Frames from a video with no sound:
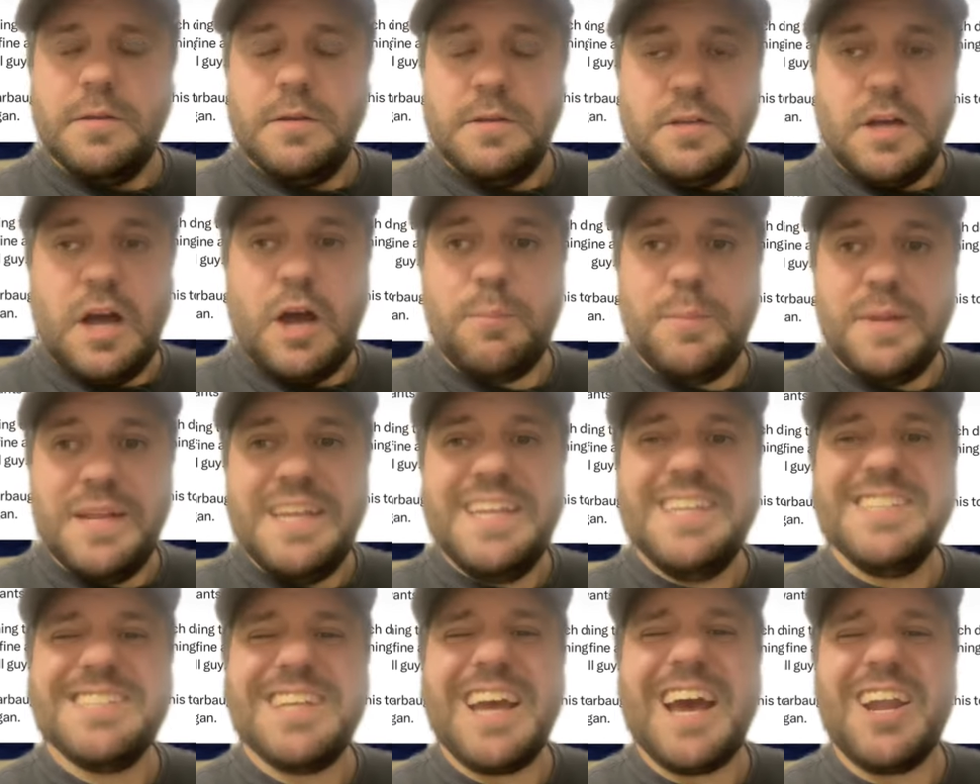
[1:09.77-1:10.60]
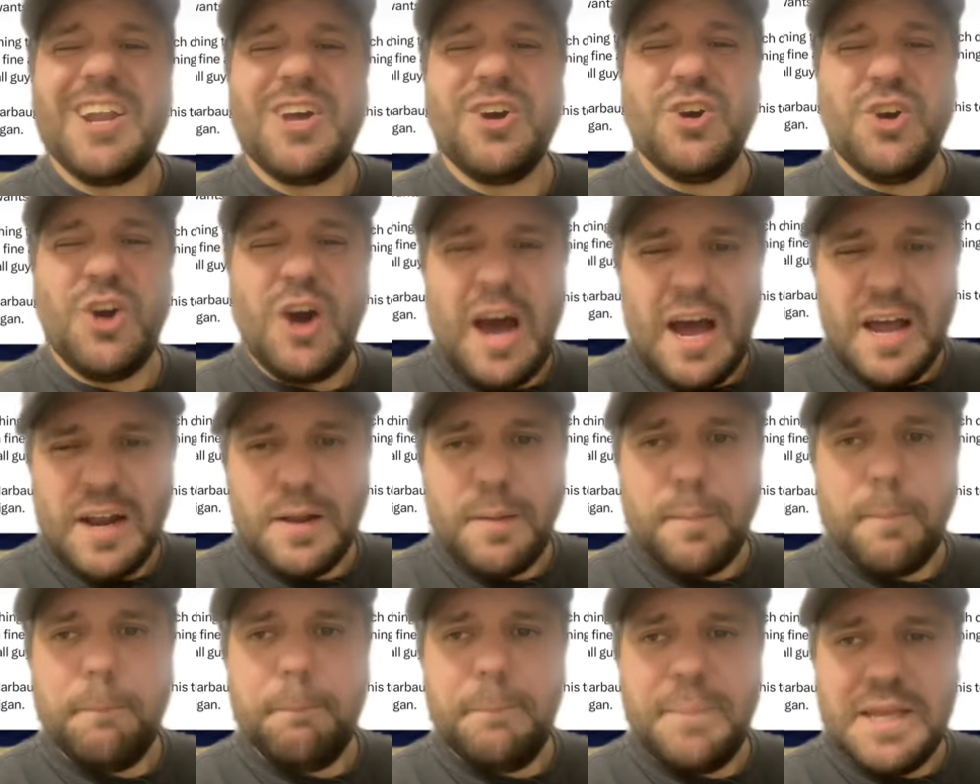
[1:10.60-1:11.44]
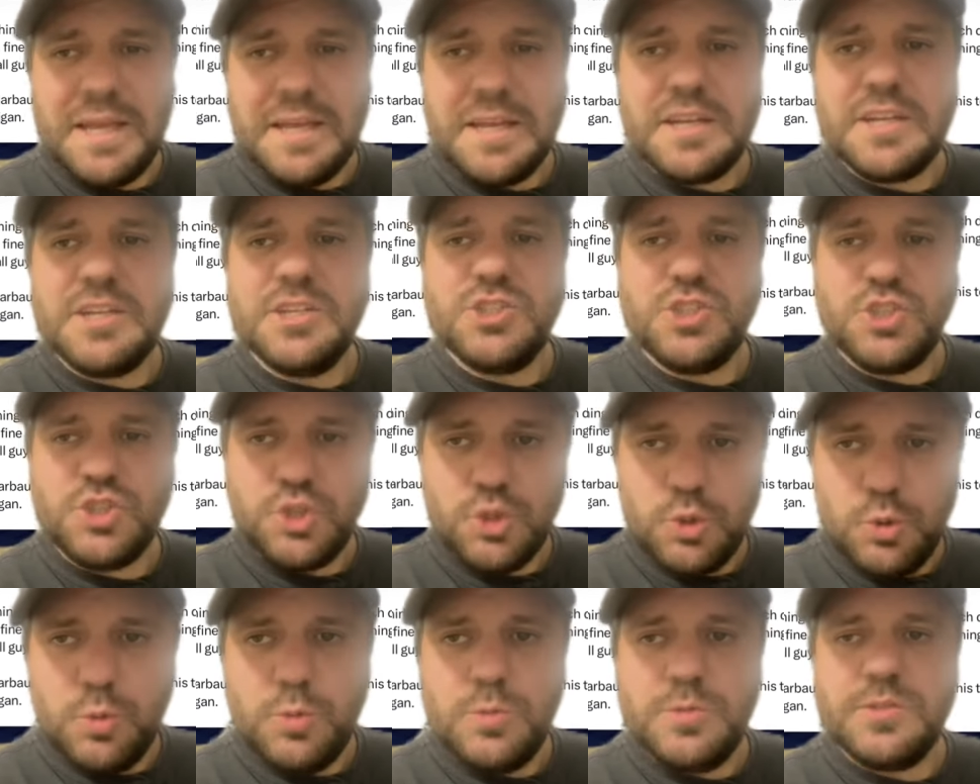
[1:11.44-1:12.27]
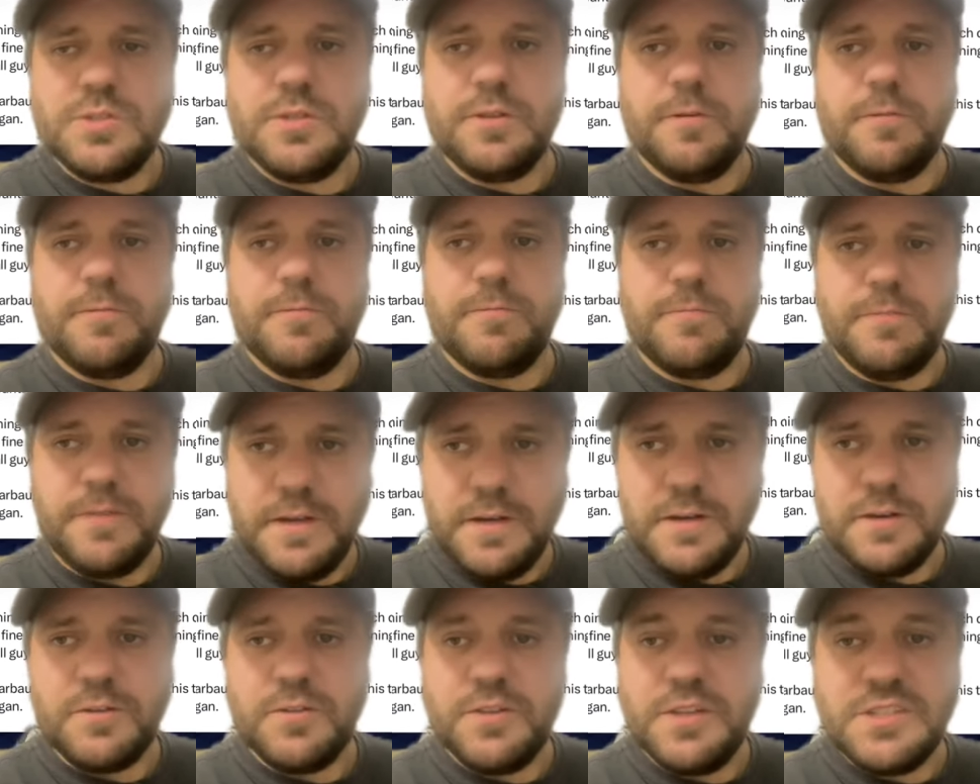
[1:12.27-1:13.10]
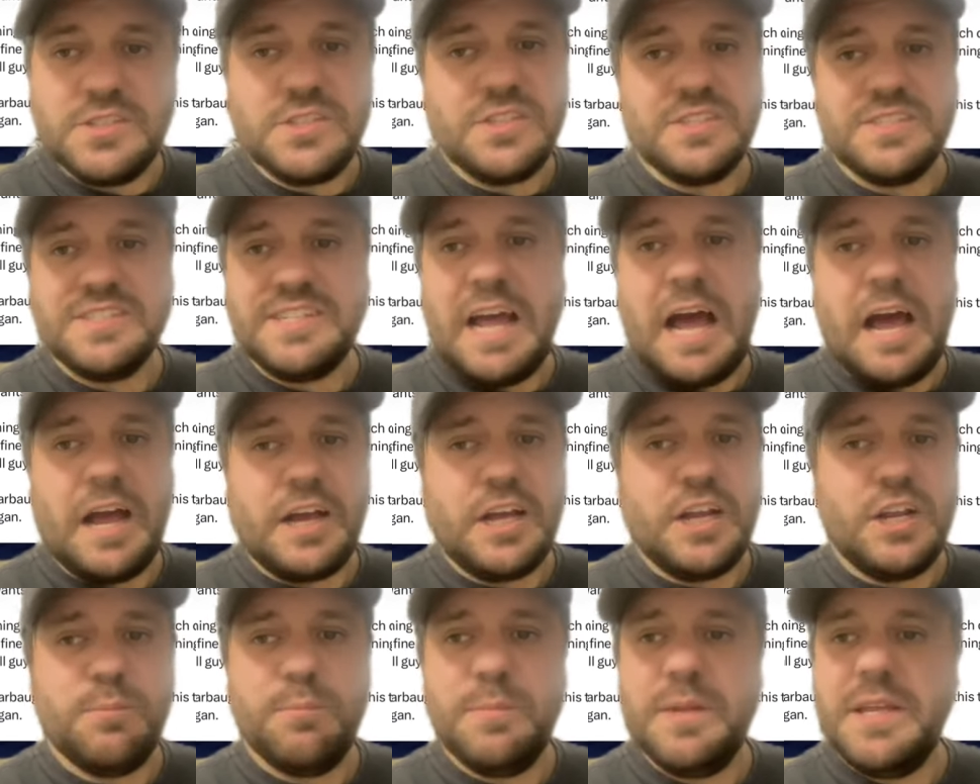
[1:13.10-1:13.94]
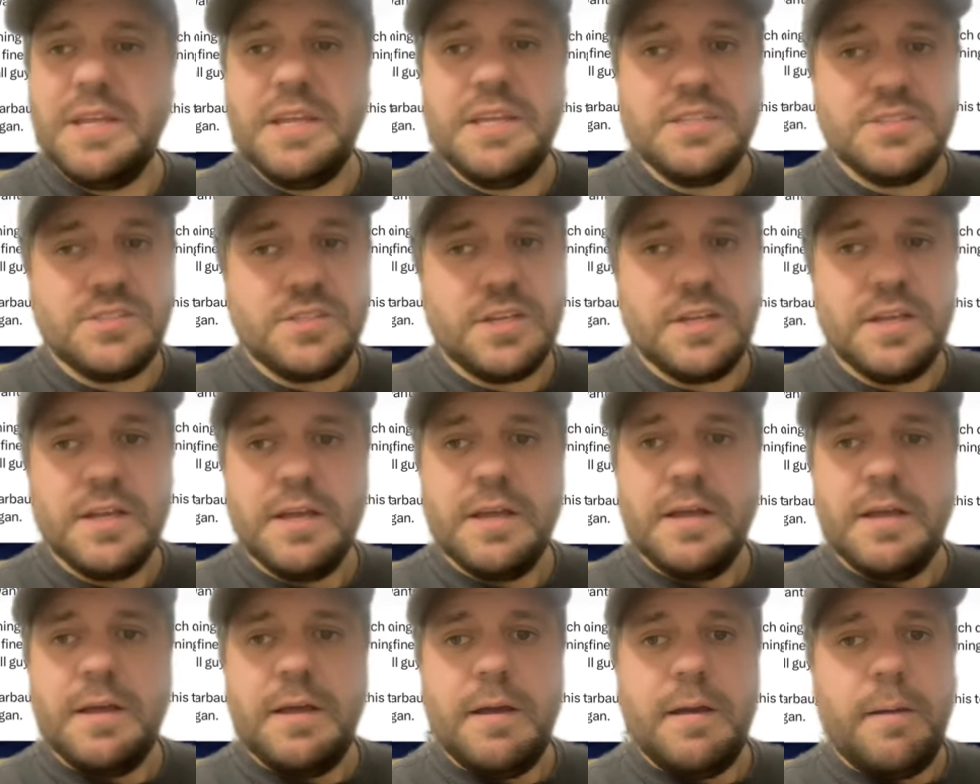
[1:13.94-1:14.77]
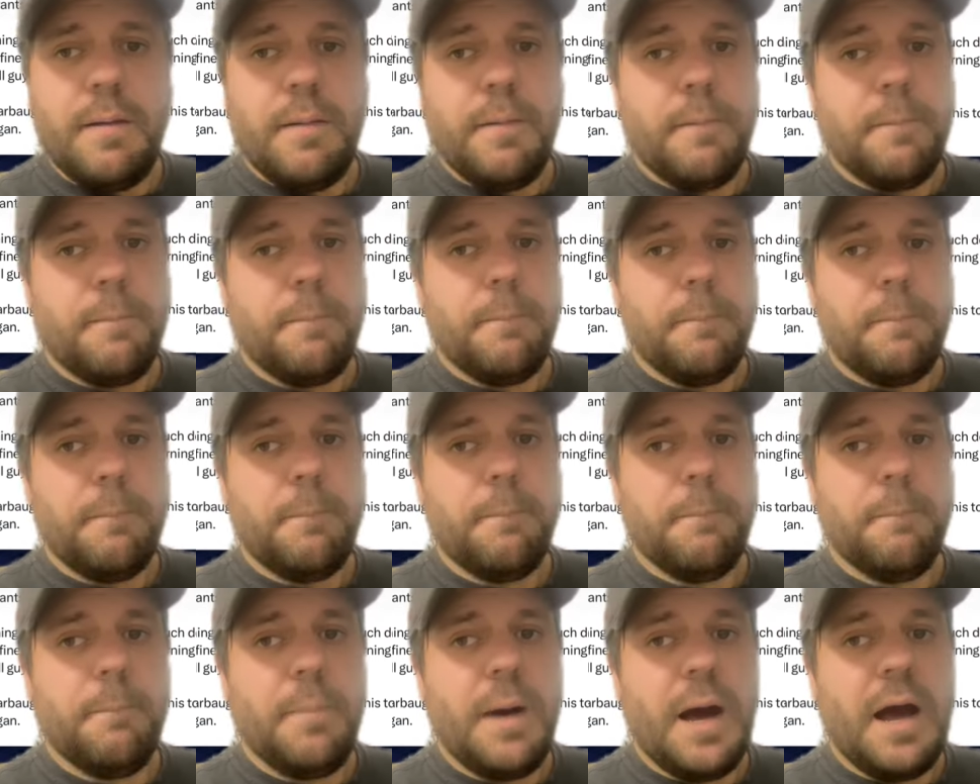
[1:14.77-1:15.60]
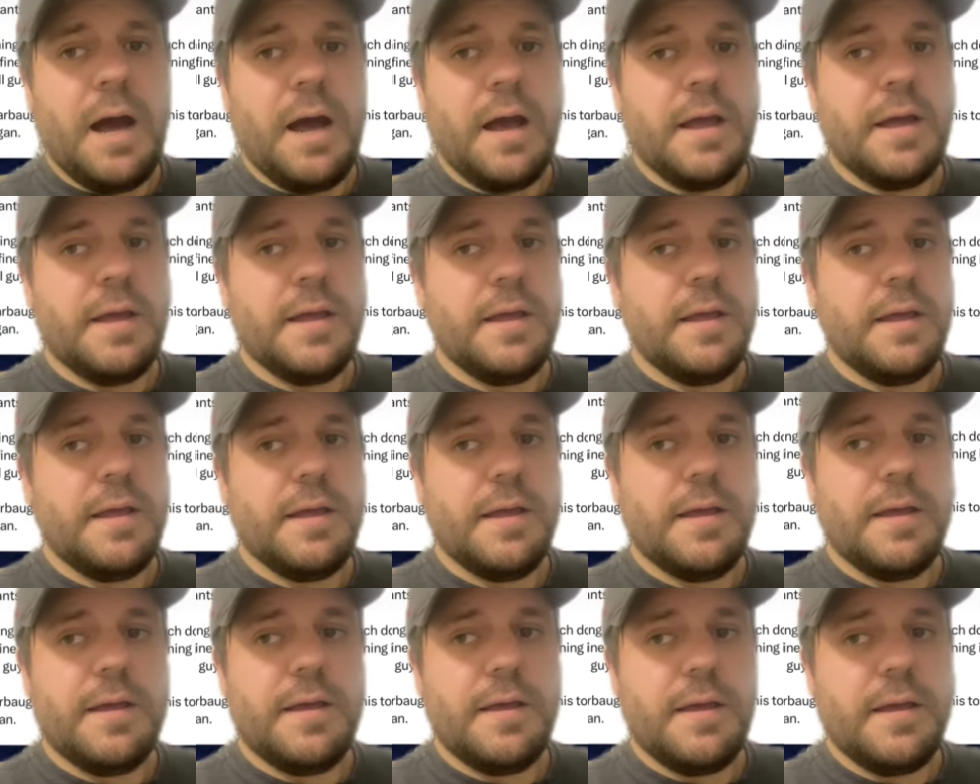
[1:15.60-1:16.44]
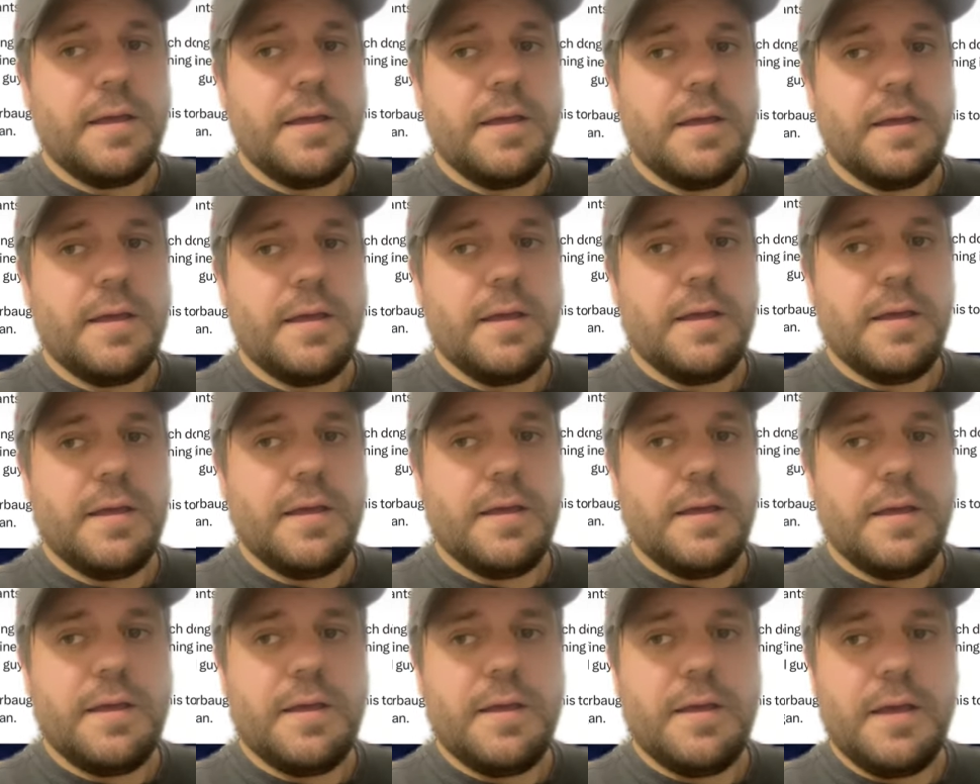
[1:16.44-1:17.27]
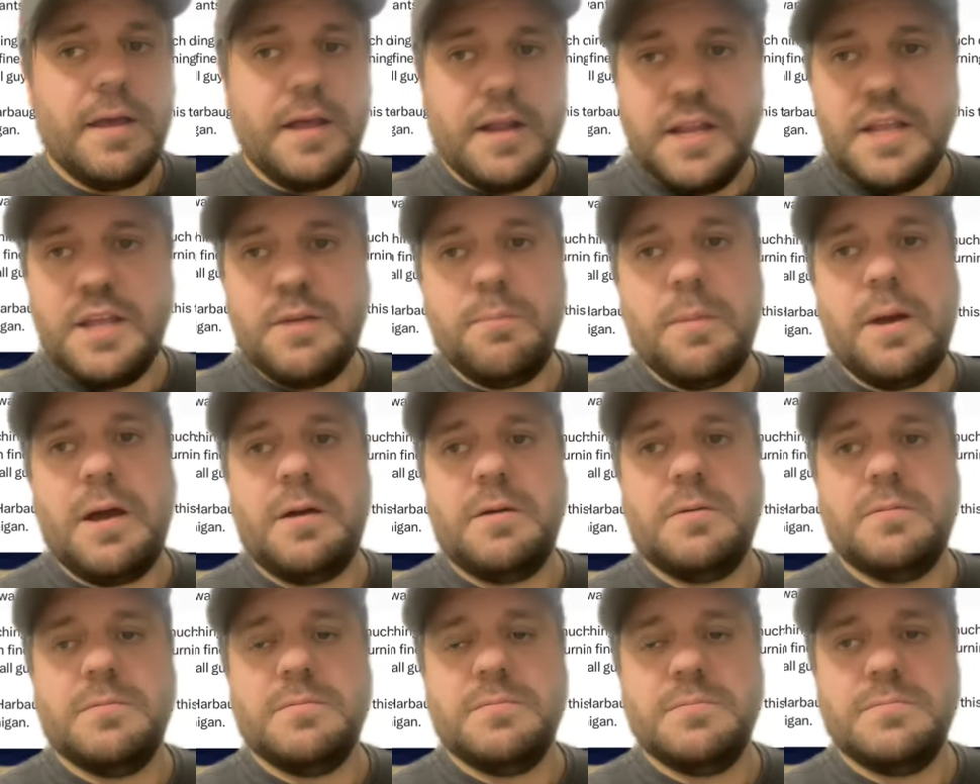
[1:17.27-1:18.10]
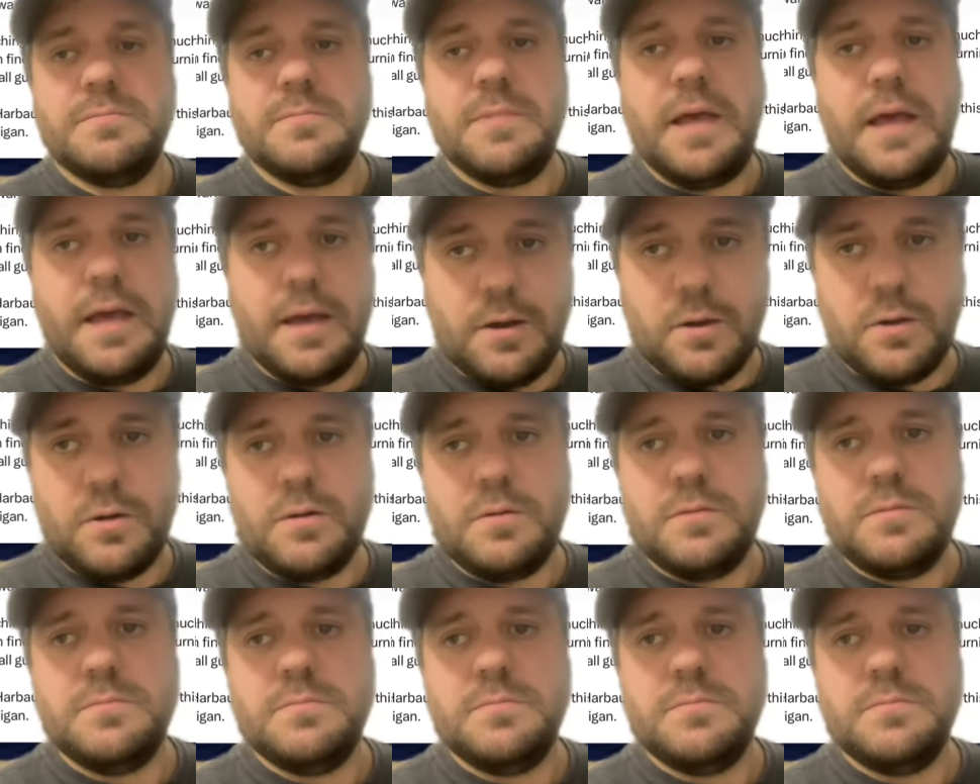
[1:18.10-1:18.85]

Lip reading: I mean, he's got a lot of big shoes to fill. This is not going to be easy by any amount at all.